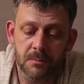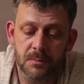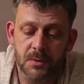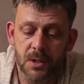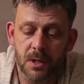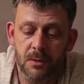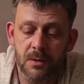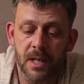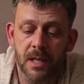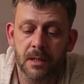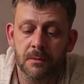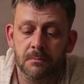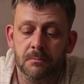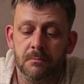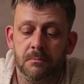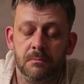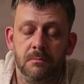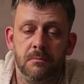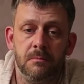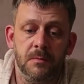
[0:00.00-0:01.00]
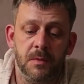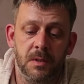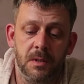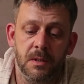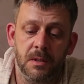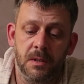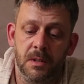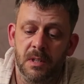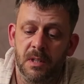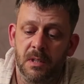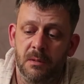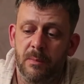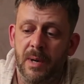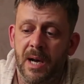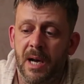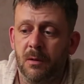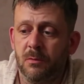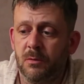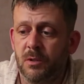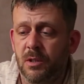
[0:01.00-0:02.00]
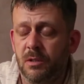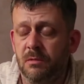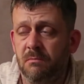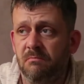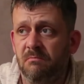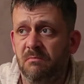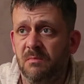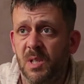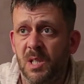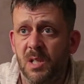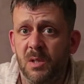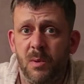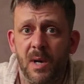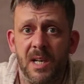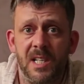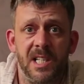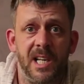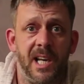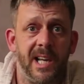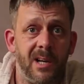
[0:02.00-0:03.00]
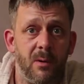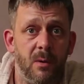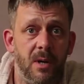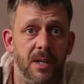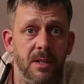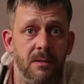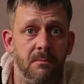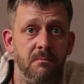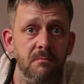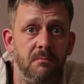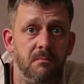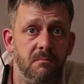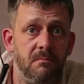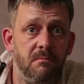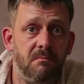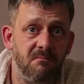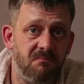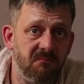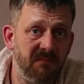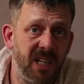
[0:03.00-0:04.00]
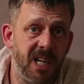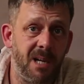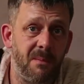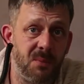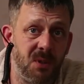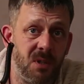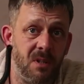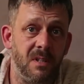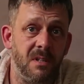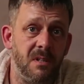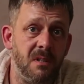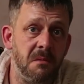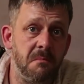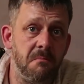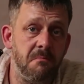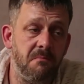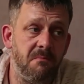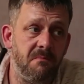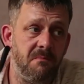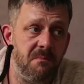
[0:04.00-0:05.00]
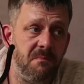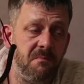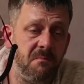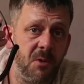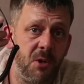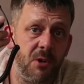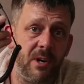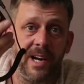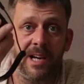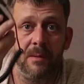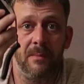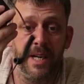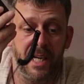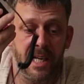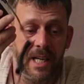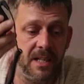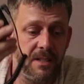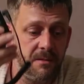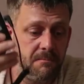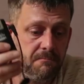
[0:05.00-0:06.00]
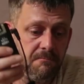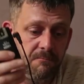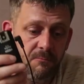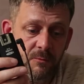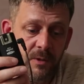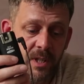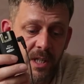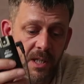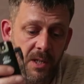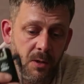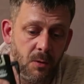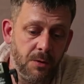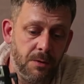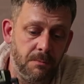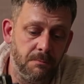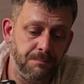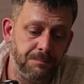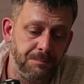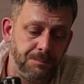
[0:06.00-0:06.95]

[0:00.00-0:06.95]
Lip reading: So yeah, about 28 quid. Absolutely cracking bit of kit, really good.